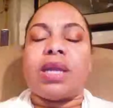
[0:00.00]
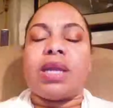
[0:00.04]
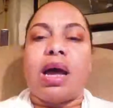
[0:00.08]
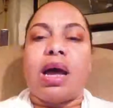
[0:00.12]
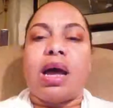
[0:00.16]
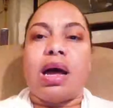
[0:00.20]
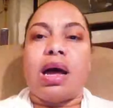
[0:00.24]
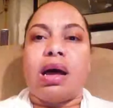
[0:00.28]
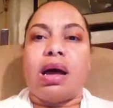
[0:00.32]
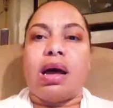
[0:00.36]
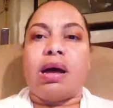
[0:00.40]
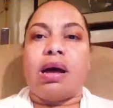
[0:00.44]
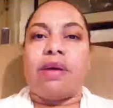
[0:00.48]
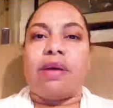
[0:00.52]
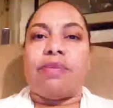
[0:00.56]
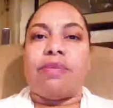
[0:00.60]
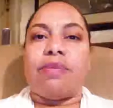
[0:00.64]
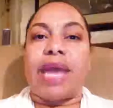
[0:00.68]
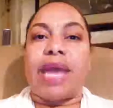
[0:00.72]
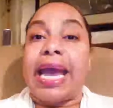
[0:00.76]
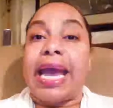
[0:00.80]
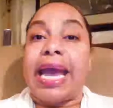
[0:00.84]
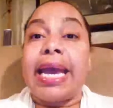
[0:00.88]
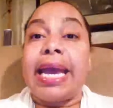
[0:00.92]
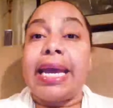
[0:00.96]

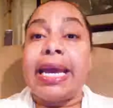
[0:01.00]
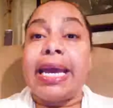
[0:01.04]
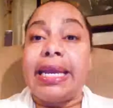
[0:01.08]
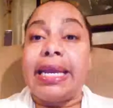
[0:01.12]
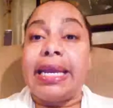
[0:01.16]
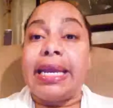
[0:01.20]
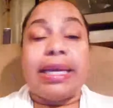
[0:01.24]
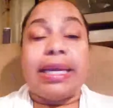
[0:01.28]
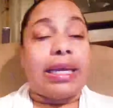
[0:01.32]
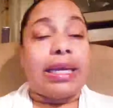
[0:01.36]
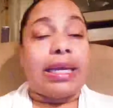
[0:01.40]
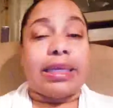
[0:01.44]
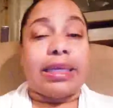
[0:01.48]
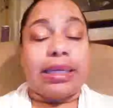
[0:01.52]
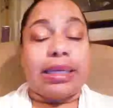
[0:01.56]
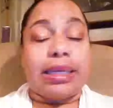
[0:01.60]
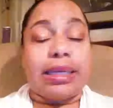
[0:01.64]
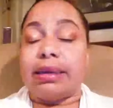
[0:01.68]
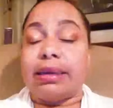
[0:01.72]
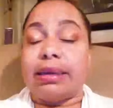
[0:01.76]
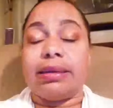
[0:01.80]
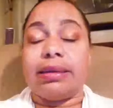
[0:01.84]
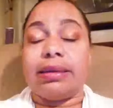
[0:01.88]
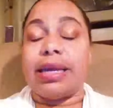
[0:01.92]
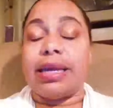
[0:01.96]
and
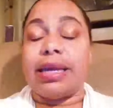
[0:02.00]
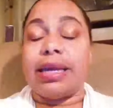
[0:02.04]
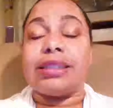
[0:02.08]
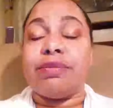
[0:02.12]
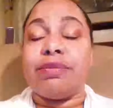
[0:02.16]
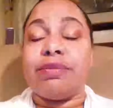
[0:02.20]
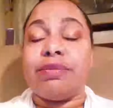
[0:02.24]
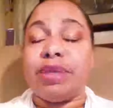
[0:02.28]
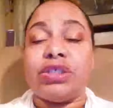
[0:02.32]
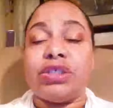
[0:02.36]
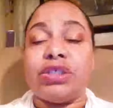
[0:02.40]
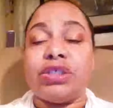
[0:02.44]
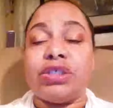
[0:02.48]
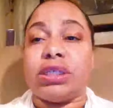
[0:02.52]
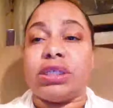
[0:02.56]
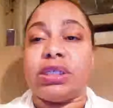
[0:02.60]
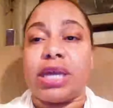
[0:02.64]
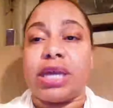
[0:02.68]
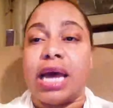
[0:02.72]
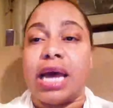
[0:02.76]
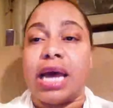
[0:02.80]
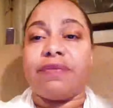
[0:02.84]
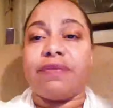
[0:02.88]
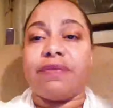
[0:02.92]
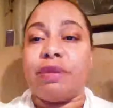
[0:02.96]
not to mention
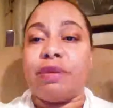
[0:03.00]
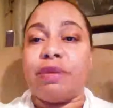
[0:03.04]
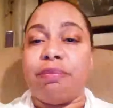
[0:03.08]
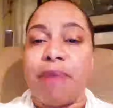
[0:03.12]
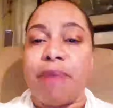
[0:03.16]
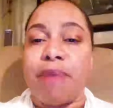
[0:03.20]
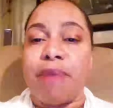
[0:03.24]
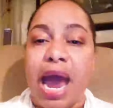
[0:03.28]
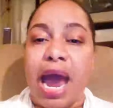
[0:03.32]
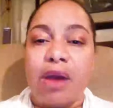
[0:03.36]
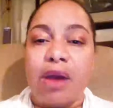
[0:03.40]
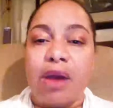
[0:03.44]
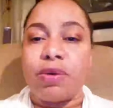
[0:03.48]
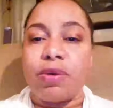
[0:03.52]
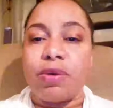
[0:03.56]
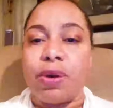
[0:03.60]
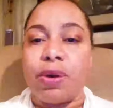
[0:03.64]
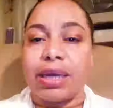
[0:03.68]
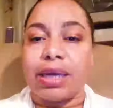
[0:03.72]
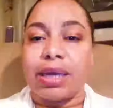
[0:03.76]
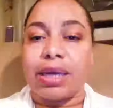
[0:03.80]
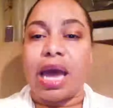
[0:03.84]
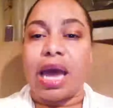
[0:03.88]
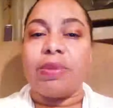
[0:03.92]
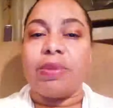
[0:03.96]
kind of the
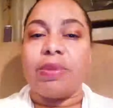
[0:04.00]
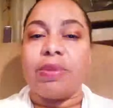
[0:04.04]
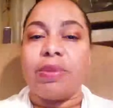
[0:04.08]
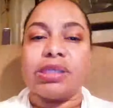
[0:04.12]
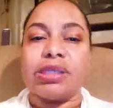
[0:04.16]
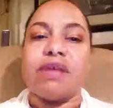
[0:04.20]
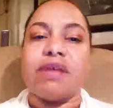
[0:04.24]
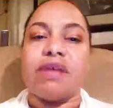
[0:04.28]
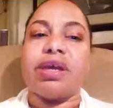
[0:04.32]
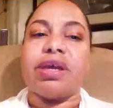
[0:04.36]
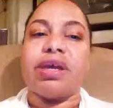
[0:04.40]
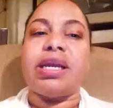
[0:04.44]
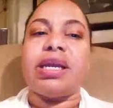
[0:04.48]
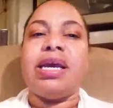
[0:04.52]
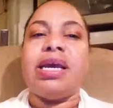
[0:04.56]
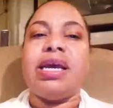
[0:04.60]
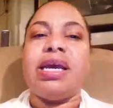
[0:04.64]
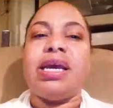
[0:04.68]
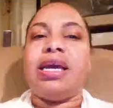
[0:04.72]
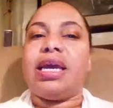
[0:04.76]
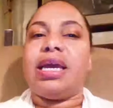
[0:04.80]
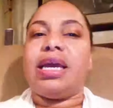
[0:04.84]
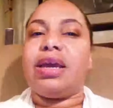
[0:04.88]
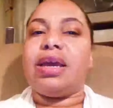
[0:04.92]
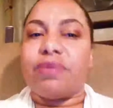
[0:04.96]
macroeconomics of it, it
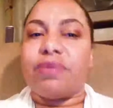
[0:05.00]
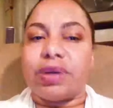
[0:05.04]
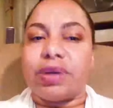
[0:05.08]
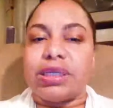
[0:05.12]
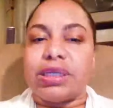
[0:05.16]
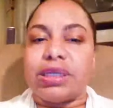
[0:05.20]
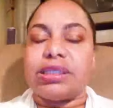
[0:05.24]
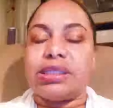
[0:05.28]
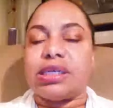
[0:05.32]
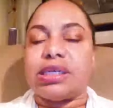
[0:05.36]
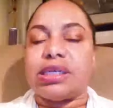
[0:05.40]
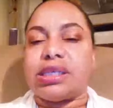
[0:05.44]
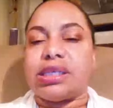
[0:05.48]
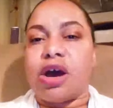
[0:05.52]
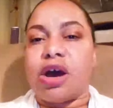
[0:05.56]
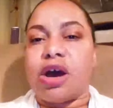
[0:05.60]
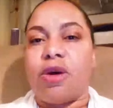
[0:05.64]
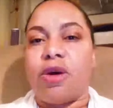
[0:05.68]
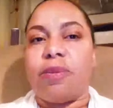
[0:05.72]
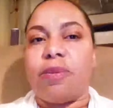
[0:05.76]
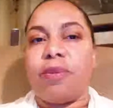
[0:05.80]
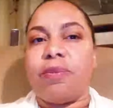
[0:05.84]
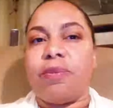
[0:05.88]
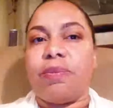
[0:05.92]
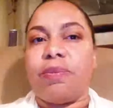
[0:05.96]
really does help
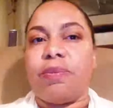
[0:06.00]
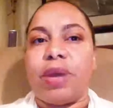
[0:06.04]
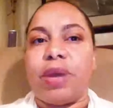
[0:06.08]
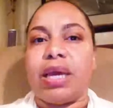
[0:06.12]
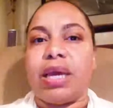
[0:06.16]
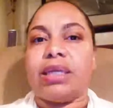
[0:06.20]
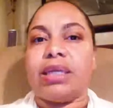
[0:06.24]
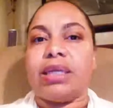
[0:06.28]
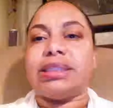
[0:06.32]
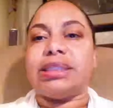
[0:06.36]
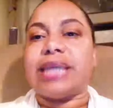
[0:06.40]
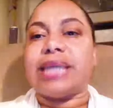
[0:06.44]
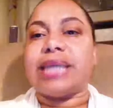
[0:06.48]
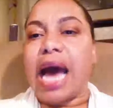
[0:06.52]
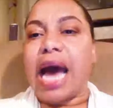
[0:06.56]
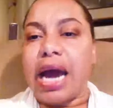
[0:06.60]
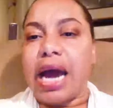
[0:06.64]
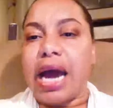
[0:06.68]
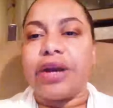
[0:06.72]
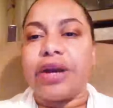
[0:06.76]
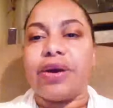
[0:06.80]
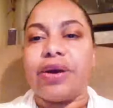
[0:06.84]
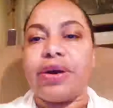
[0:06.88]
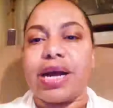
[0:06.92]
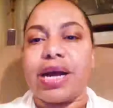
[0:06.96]
an entire
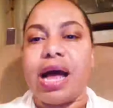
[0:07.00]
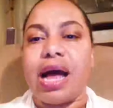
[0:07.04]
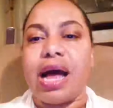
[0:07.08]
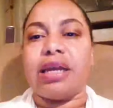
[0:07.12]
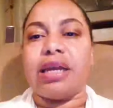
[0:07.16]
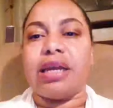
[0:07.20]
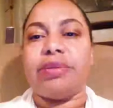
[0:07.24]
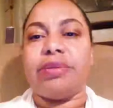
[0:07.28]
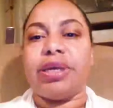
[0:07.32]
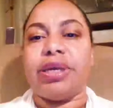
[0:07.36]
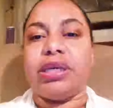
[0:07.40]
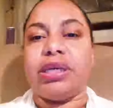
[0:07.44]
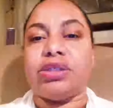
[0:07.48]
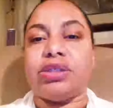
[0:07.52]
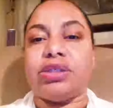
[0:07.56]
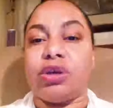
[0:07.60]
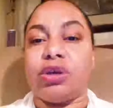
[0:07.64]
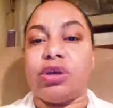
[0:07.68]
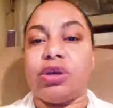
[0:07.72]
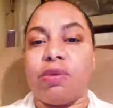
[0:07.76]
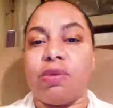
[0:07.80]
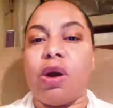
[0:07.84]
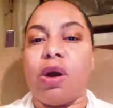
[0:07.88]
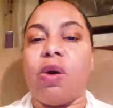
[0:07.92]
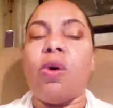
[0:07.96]
economy to
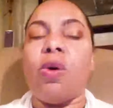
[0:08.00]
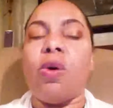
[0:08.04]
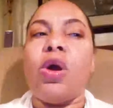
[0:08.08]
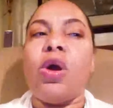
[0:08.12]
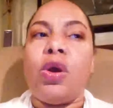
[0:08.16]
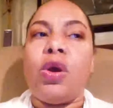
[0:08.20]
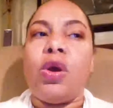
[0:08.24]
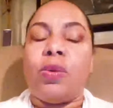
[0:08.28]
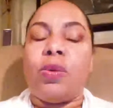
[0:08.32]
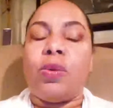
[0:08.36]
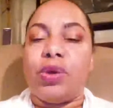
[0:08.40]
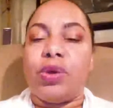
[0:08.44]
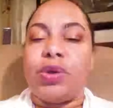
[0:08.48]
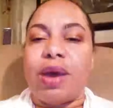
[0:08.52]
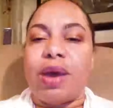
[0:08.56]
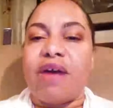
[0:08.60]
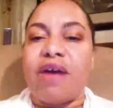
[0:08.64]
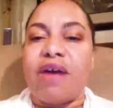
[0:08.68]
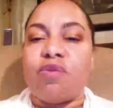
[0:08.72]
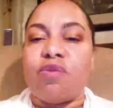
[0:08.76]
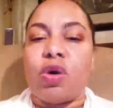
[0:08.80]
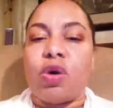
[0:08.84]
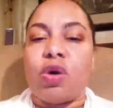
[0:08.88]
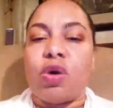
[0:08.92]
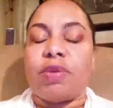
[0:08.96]
grow when you have more
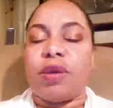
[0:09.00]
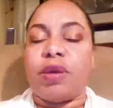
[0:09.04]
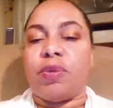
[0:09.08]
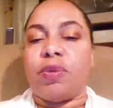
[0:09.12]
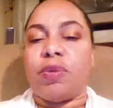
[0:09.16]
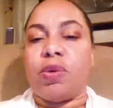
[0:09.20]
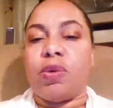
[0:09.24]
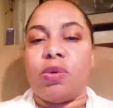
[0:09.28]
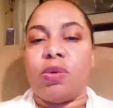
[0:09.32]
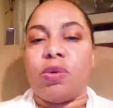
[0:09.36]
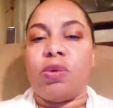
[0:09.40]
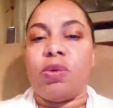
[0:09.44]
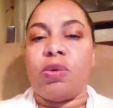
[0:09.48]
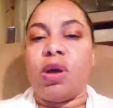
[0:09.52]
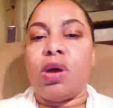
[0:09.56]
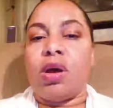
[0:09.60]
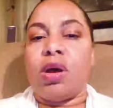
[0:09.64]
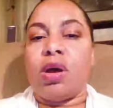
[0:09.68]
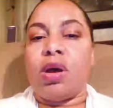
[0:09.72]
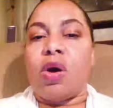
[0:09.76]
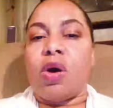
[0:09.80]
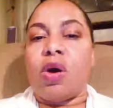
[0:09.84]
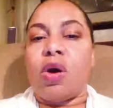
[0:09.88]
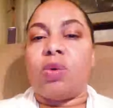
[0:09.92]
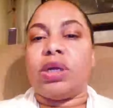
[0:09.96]
people
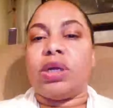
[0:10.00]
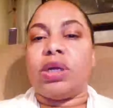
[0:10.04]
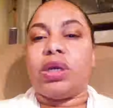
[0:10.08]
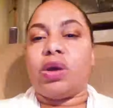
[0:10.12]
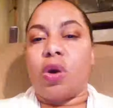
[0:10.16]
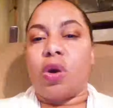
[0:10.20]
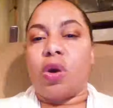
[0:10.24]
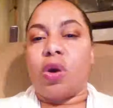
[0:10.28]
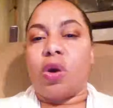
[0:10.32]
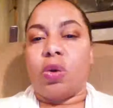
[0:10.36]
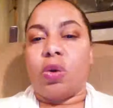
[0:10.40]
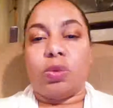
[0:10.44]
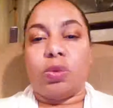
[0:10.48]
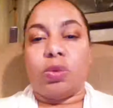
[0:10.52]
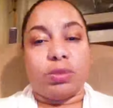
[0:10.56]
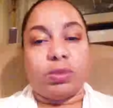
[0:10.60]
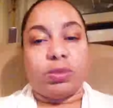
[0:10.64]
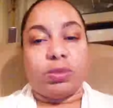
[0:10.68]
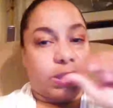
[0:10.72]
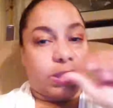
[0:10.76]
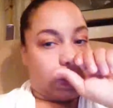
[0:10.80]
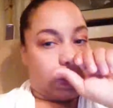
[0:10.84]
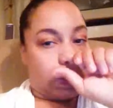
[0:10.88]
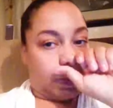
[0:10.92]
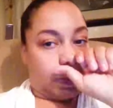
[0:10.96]
owning homes.
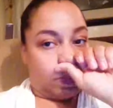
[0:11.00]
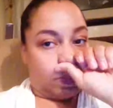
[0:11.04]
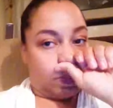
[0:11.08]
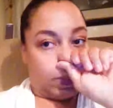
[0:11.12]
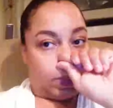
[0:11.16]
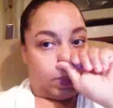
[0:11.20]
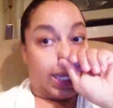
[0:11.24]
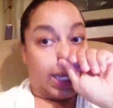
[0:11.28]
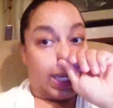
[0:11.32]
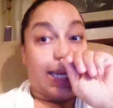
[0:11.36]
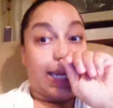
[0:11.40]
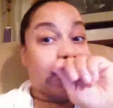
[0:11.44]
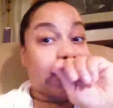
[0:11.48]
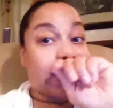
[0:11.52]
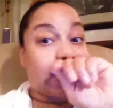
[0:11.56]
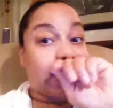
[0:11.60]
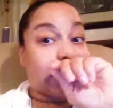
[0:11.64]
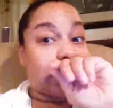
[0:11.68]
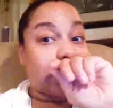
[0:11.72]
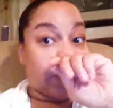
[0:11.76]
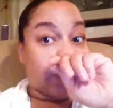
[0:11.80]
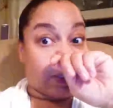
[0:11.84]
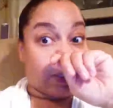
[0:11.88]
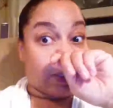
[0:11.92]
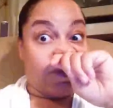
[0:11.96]
And not just
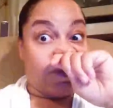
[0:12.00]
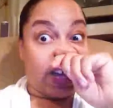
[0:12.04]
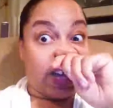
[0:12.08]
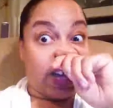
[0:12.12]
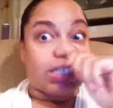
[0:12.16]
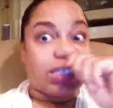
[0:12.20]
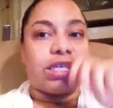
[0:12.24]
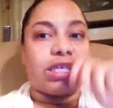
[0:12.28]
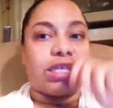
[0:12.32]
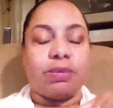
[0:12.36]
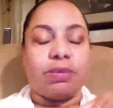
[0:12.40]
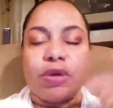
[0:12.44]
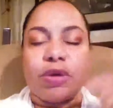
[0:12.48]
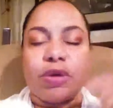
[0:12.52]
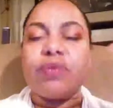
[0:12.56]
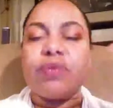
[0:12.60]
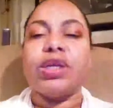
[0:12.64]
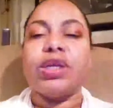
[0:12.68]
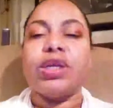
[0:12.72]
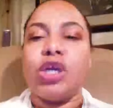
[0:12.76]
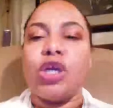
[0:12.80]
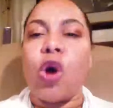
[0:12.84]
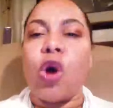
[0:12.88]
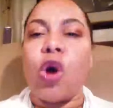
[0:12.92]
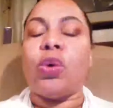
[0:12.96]
investing, but really
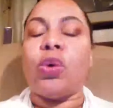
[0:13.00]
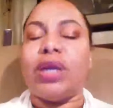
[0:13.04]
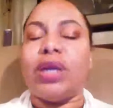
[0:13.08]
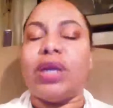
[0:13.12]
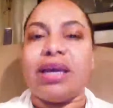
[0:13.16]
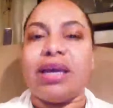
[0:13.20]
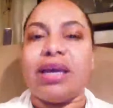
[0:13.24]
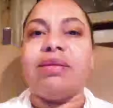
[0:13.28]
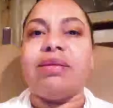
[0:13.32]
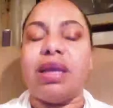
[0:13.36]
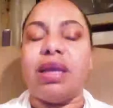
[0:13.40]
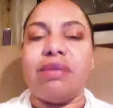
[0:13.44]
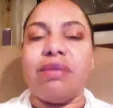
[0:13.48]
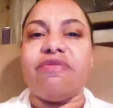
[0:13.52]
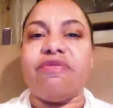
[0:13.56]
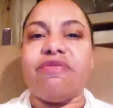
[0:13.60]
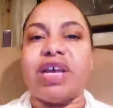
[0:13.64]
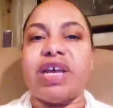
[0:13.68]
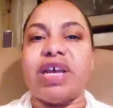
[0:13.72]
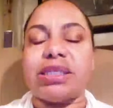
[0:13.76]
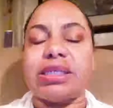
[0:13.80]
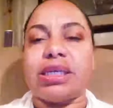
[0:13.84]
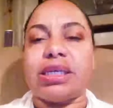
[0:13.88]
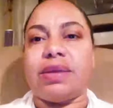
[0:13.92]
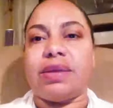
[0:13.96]
owning and
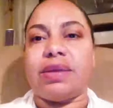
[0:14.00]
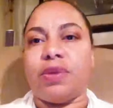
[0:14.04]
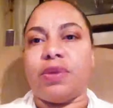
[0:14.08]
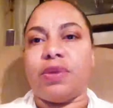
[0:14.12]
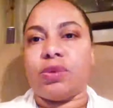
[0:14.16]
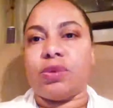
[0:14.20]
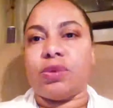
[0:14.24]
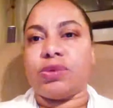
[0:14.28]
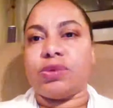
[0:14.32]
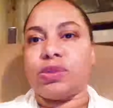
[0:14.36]
investing in those